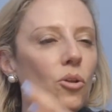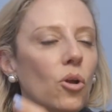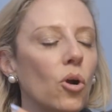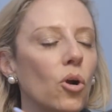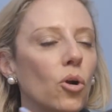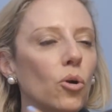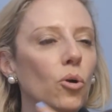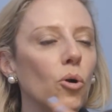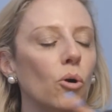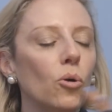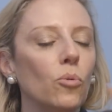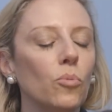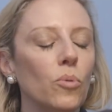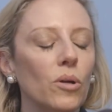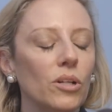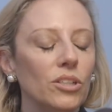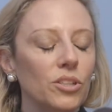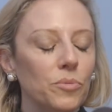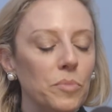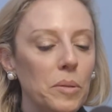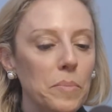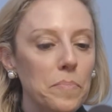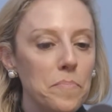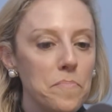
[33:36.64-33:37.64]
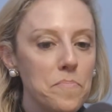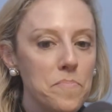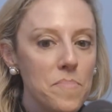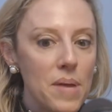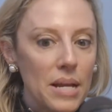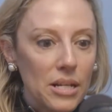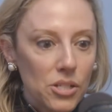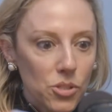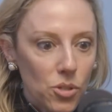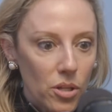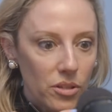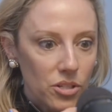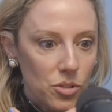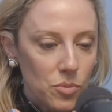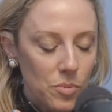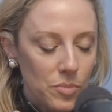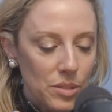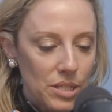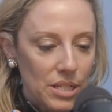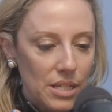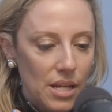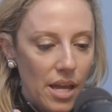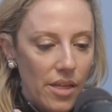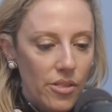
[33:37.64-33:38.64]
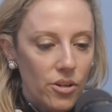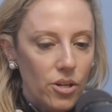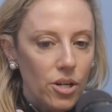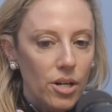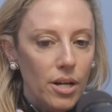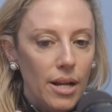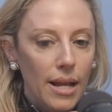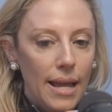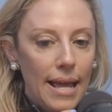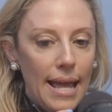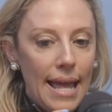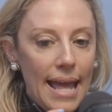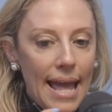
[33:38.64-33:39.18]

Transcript: her whole world. And we mix all these women together.